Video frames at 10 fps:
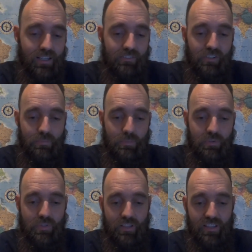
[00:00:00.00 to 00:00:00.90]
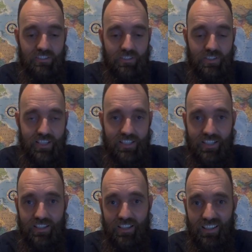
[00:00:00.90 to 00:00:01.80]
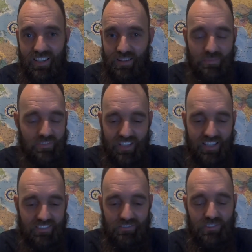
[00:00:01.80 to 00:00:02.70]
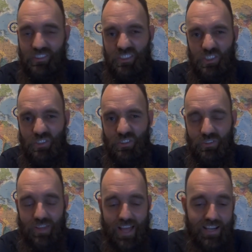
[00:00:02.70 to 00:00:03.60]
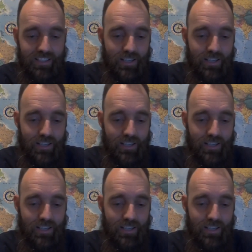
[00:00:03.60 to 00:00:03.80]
Some people think that's a good idea. I've read you really shouldn't do that.